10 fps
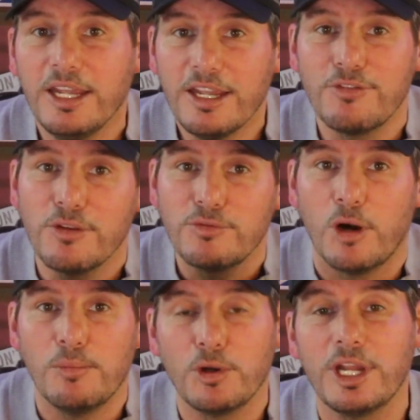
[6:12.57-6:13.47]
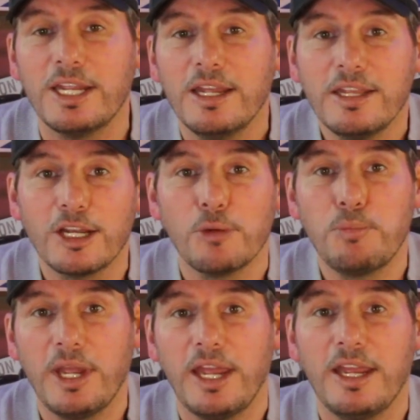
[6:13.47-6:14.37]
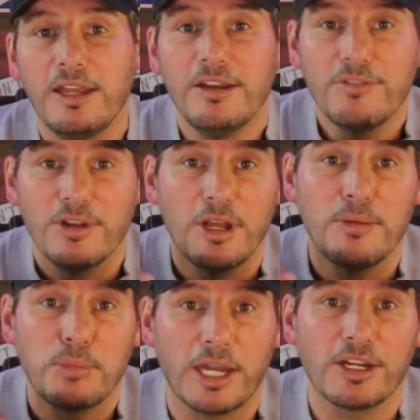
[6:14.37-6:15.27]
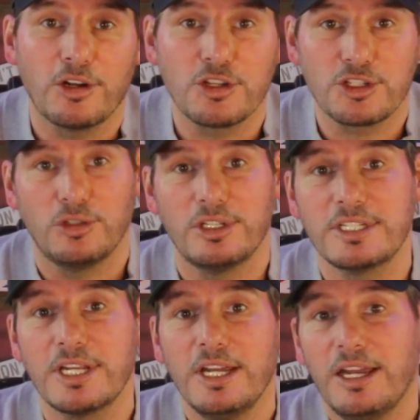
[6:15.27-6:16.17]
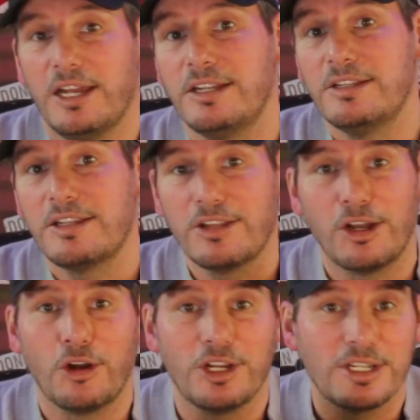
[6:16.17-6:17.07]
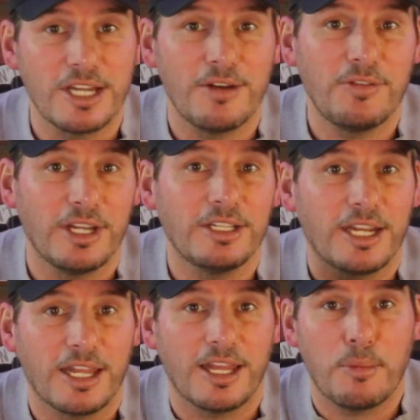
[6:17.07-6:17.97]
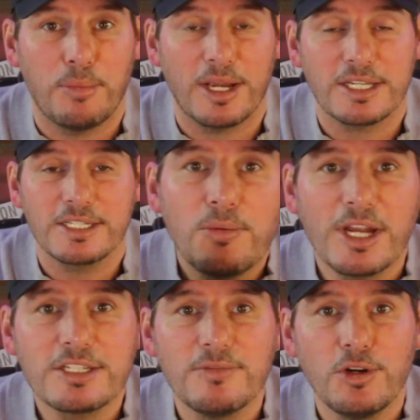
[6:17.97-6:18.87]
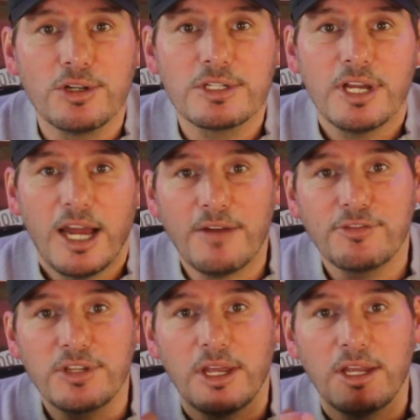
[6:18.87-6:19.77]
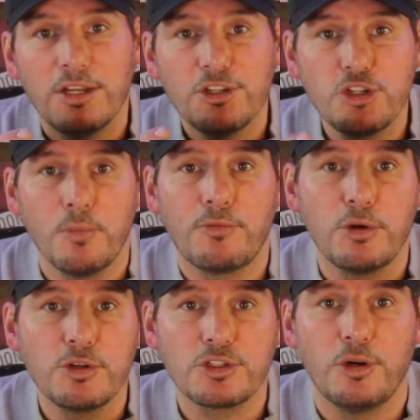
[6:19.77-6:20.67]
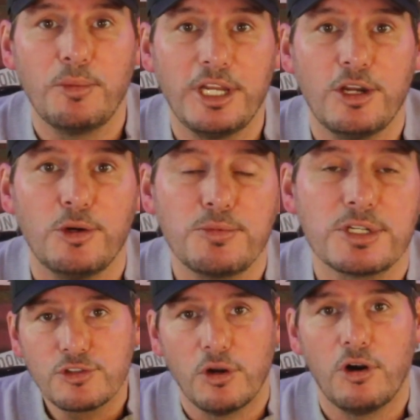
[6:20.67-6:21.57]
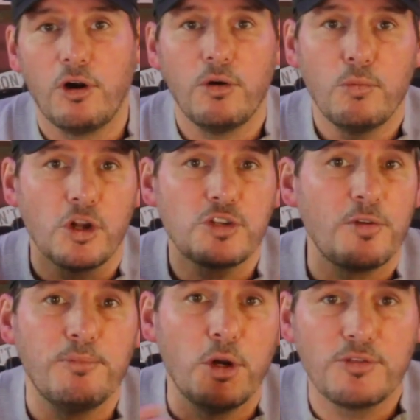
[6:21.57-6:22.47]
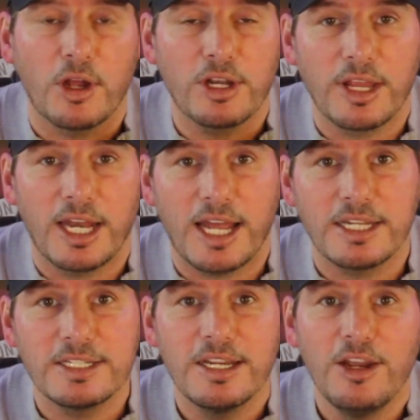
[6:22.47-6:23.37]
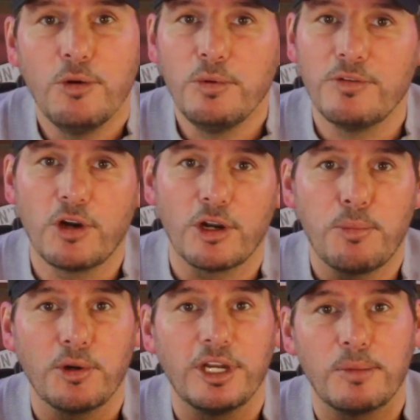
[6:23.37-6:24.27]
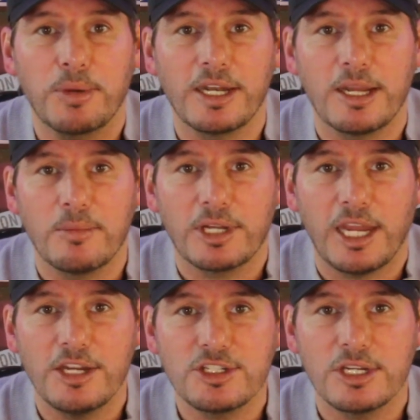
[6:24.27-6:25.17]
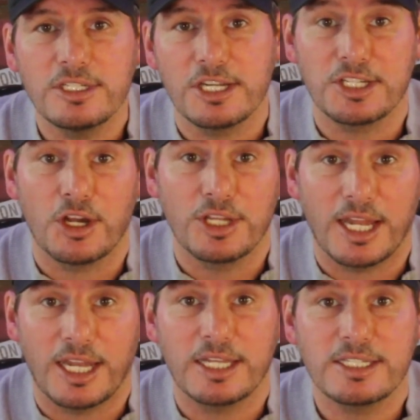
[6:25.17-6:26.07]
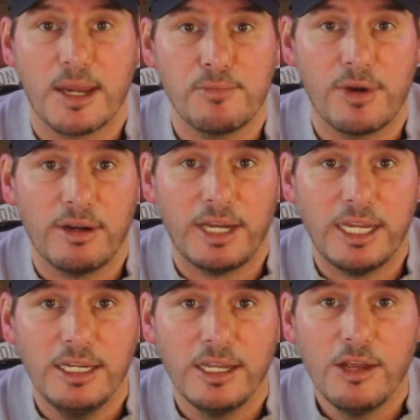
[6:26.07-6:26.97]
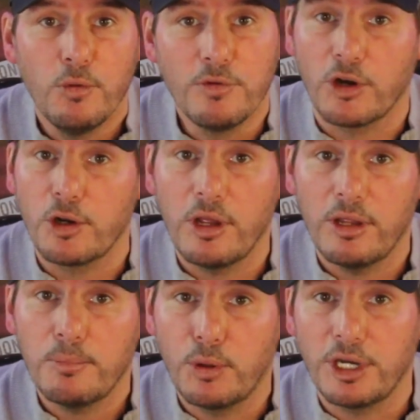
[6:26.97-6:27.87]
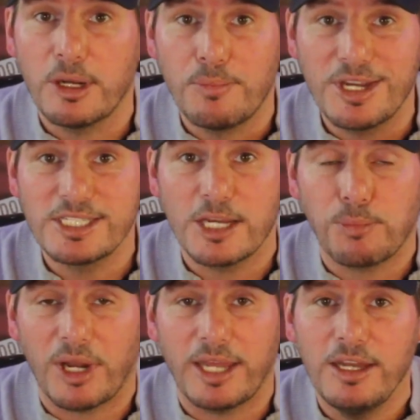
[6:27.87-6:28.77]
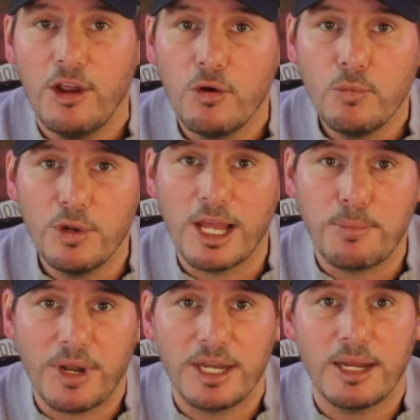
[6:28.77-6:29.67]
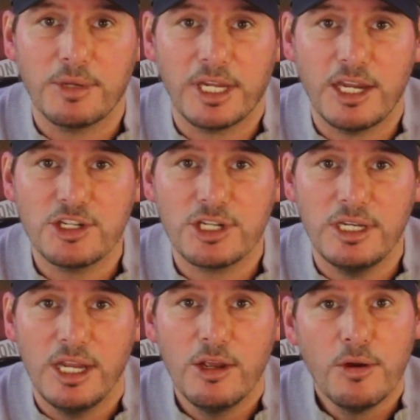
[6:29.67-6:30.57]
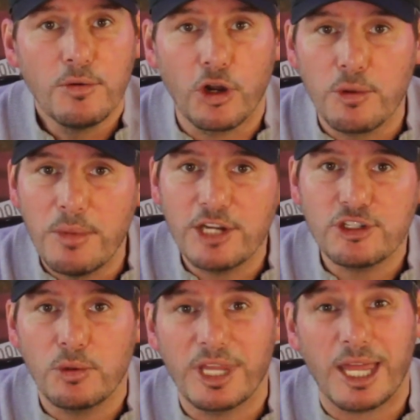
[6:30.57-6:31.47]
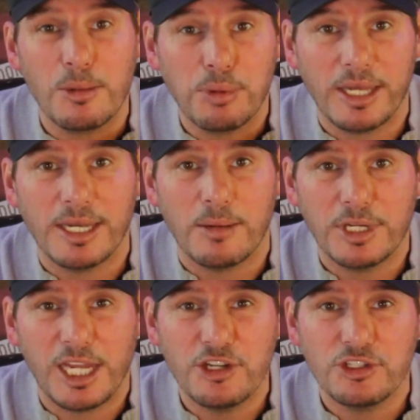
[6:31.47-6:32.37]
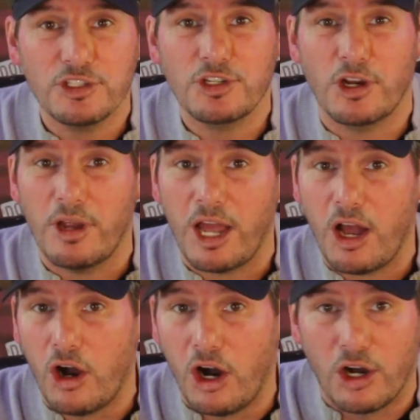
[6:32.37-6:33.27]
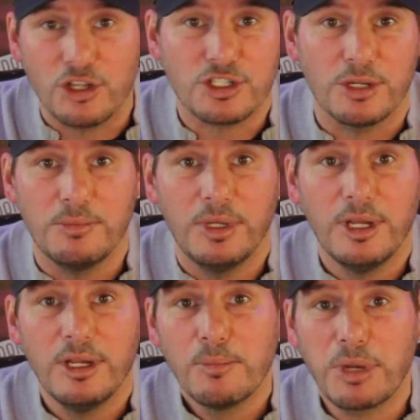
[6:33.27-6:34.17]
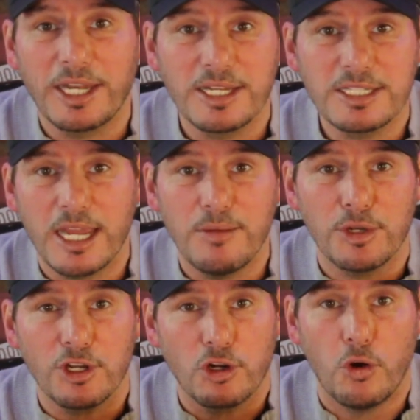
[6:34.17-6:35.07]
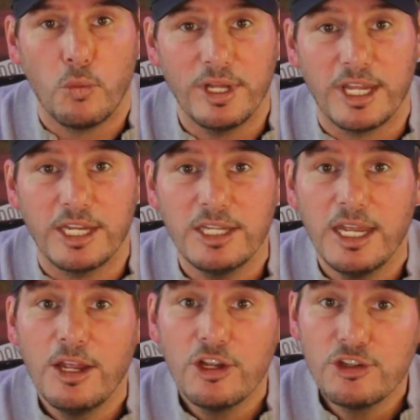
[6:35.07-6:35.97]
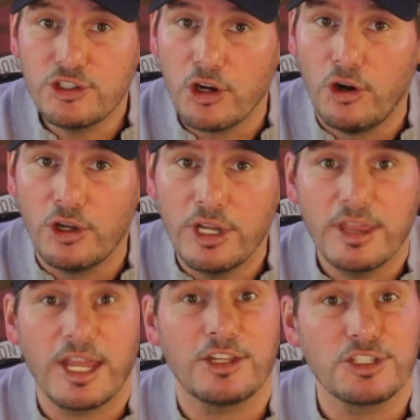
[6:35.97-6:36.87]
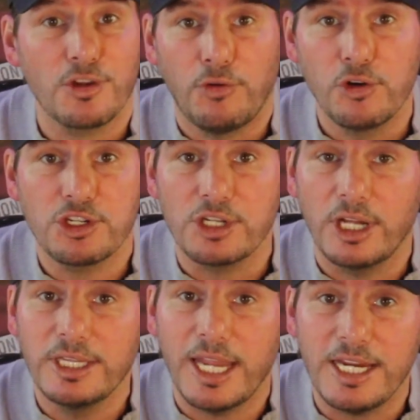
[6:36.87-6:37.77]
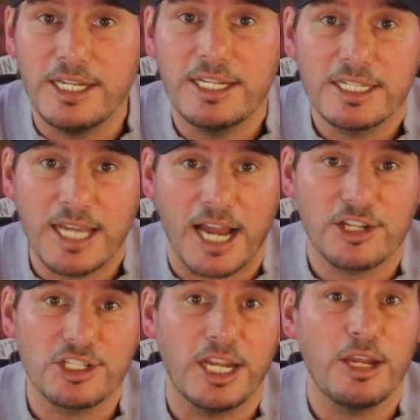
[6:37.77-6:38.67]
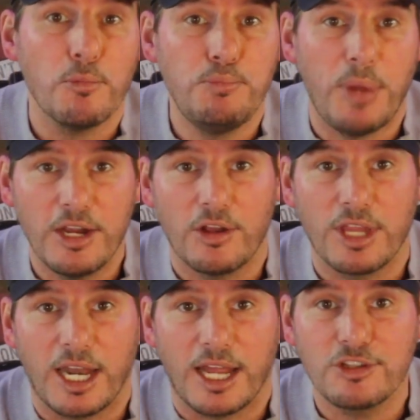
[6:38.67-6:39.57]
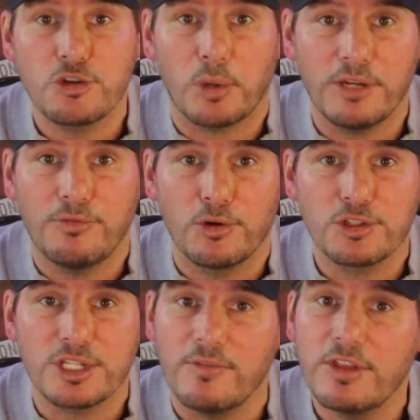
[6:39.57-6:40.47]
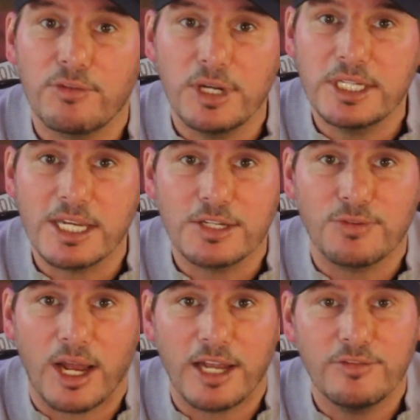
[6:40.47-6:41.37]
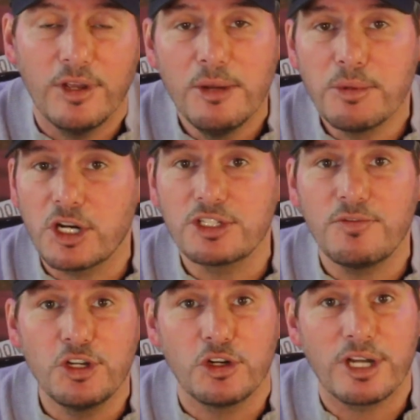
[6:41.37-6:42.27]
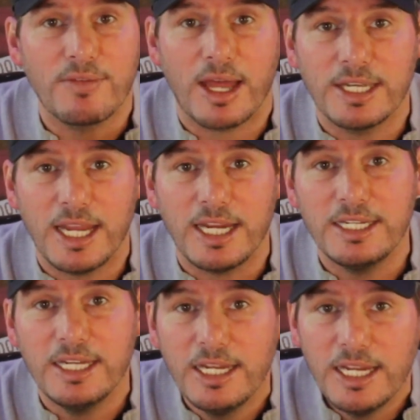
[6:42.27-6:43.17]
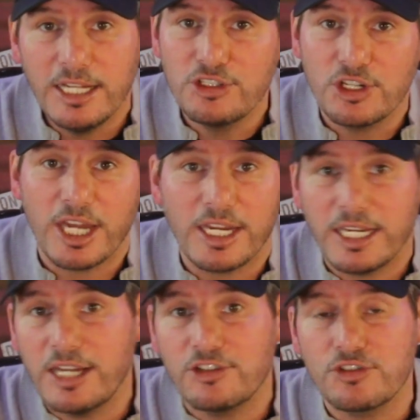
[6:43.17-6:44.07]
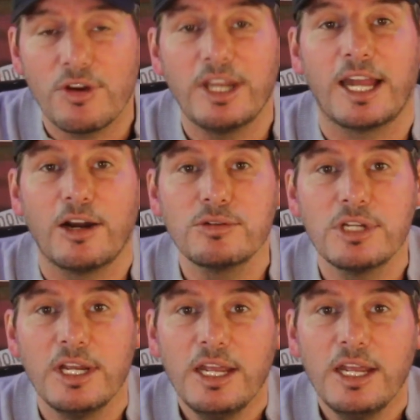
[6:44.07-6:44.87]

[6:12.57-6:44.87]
If they've got money, they can pay for the planning consultants and the lawyers and everything to get that passed. The rest of us have to jump through so many hoops. So once we've moved onto the land, we've got to put in a planning application to stay on that land temporarily. We've got to put in a business plan with that plan application. We've got to make sure that the planning application's got an awesome planning statement to go with it, showing that there's a functional need to actually be on the land 24/7, 365, because if you don't have that need, it'll just get kicked straight out.